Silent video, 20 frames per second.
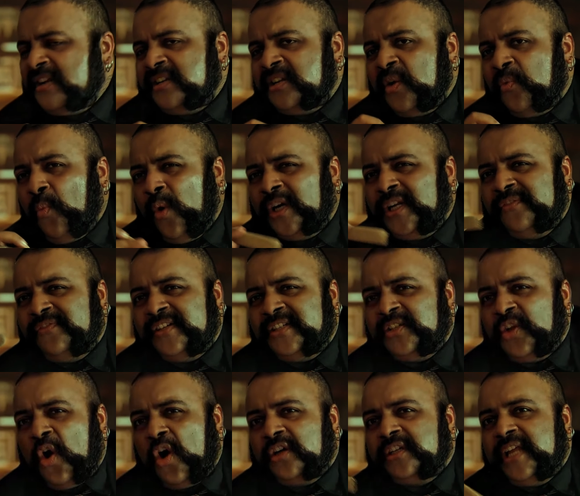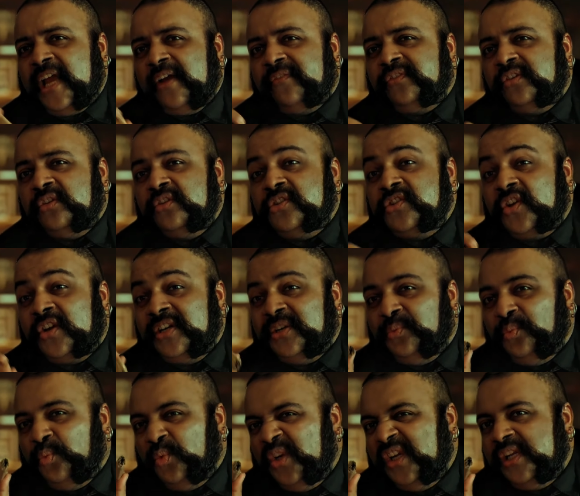Now what if in Dog Day Afternoon Sonny
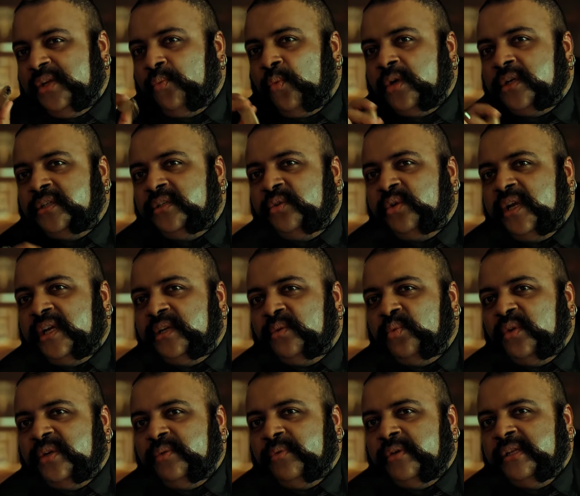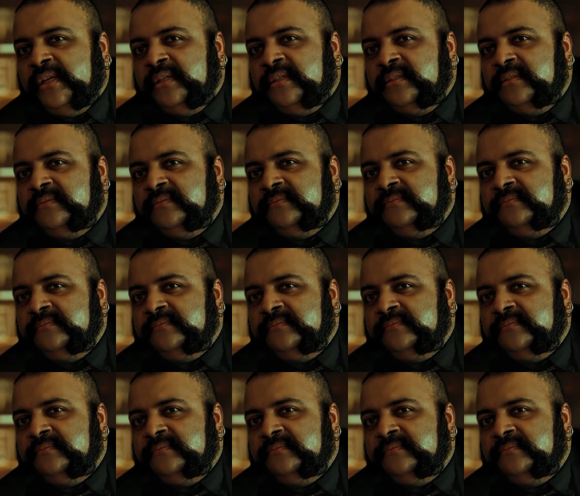really wanted to get away with it?